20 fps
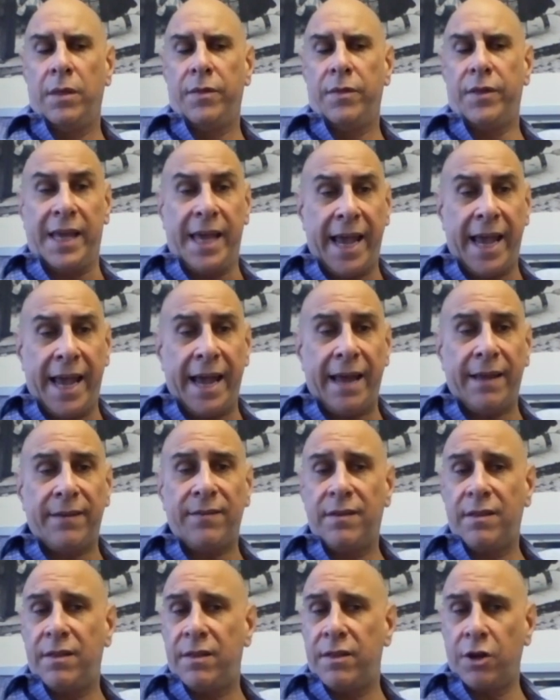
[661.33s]

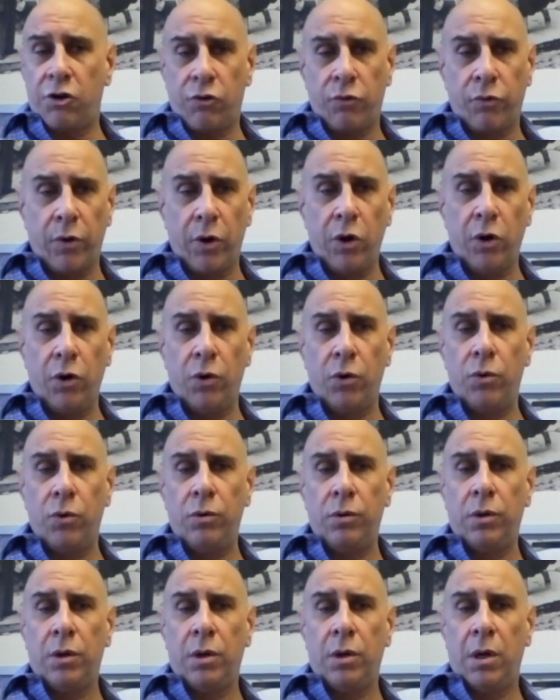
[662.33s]
cast, the
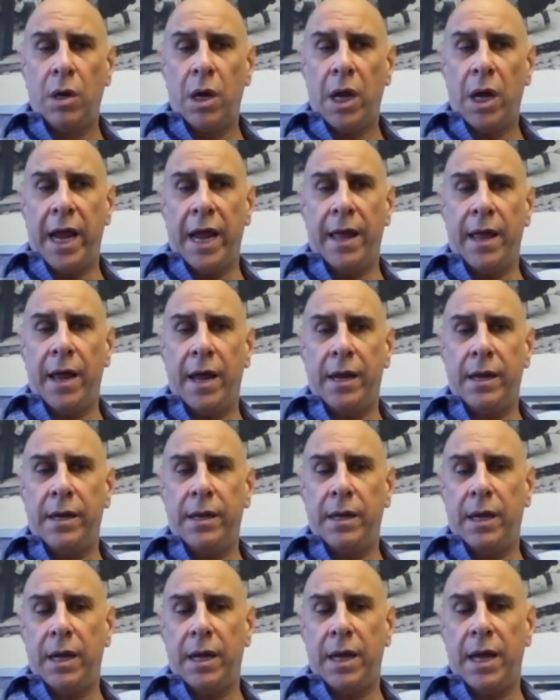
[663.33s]
crew,
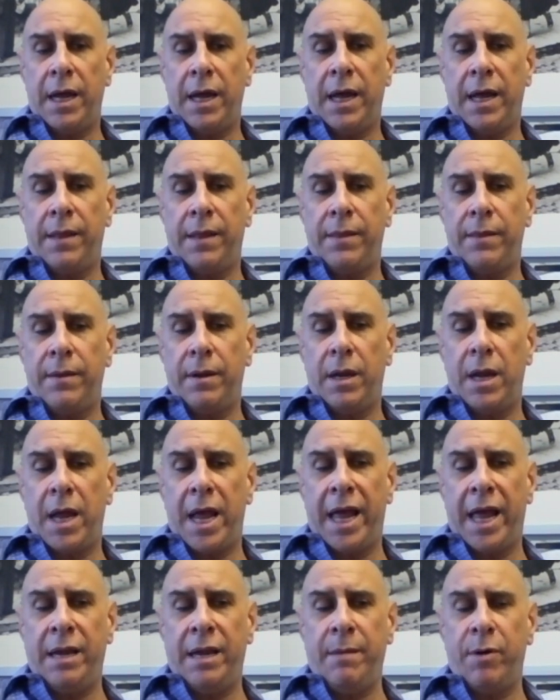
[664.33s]
and
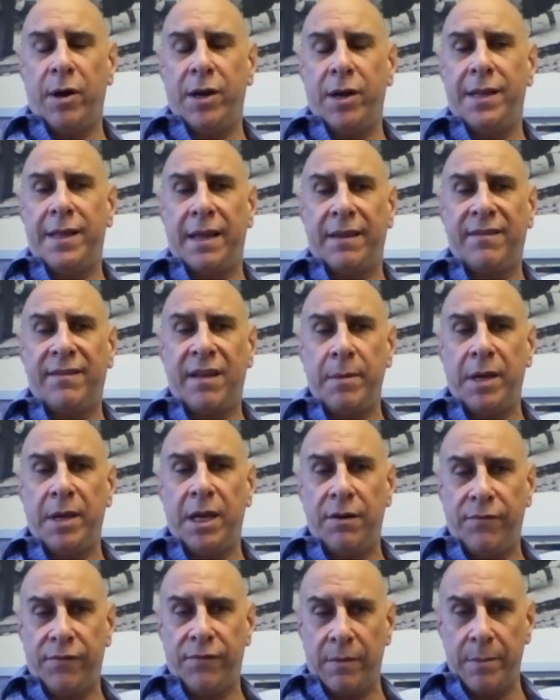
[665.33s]
anybody that's coming
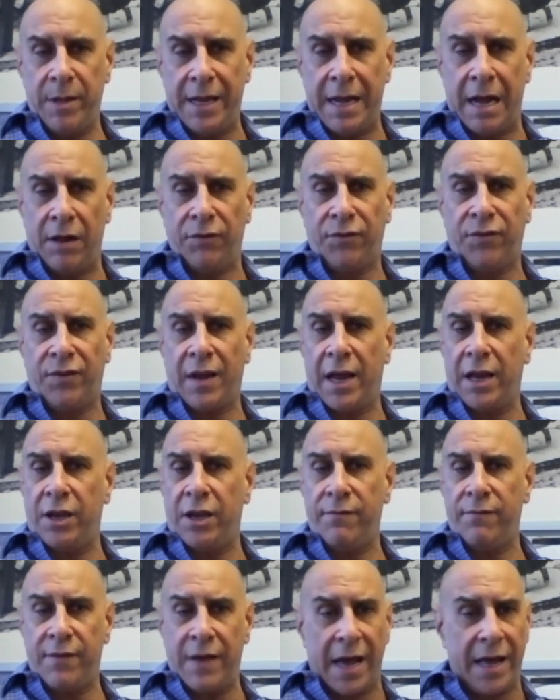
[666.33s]
in from the outside.
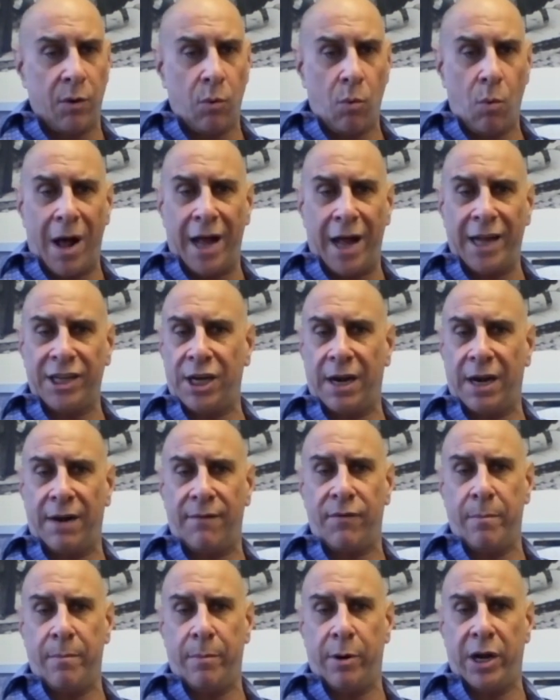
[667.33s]
You've got to watch
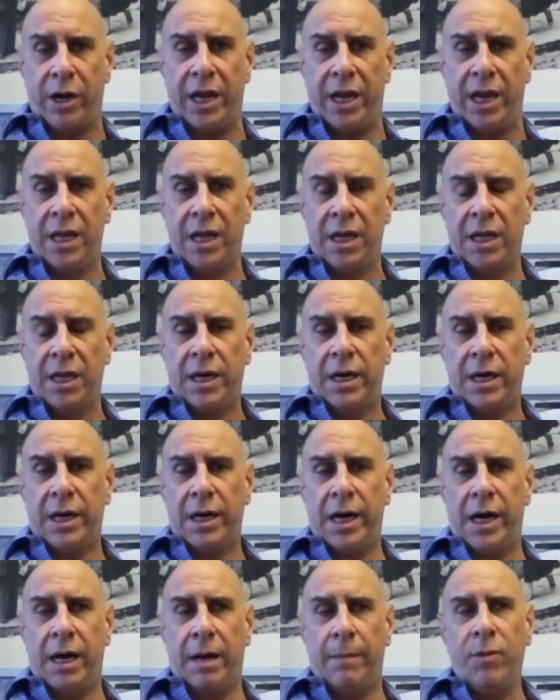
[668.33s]
everybody.
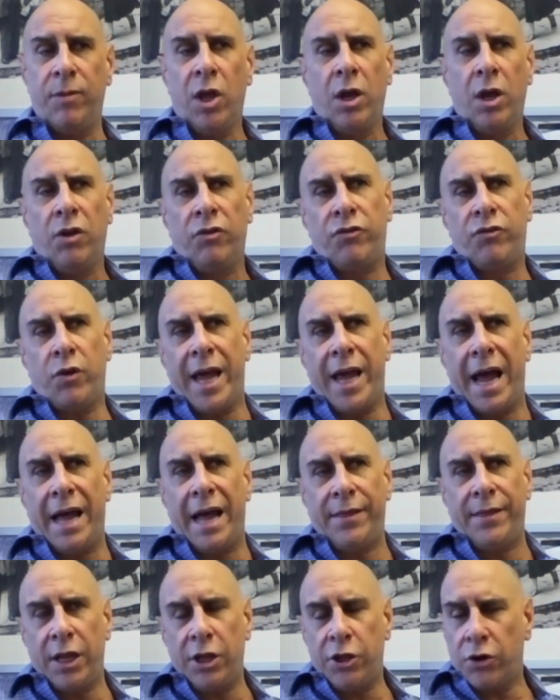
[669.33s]
So yeah, I
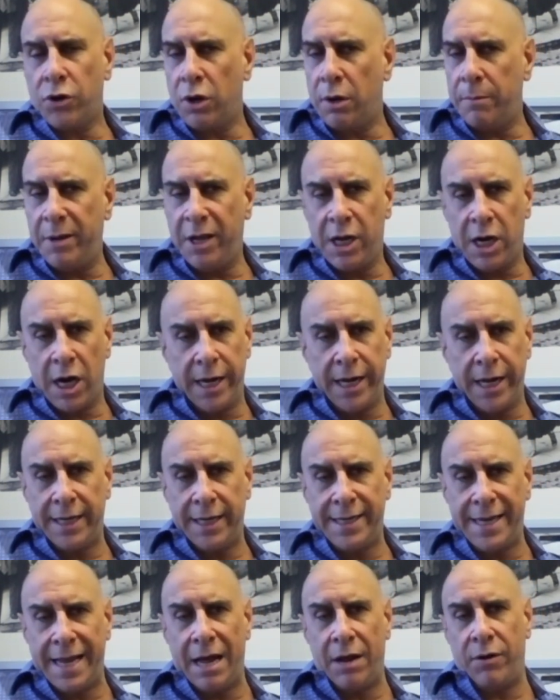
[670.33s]
think they're going to be cutting
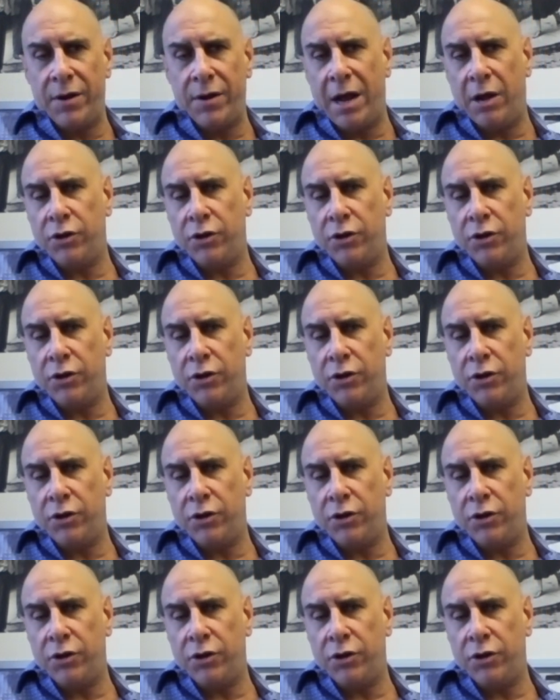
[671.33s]
it down. Now,